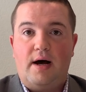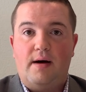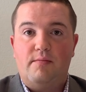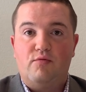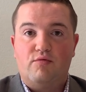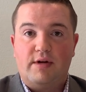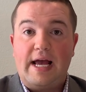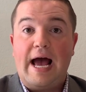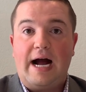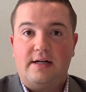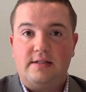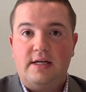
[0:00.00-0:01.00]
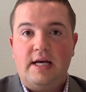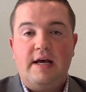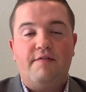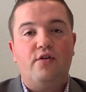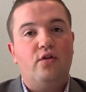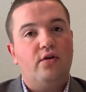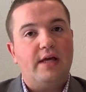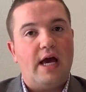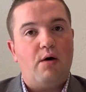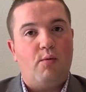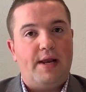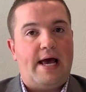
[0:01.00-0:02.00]
react. If you look
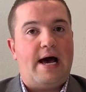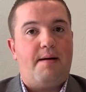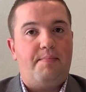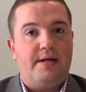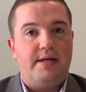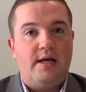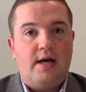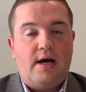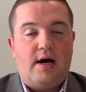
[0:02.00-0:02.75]
at what happened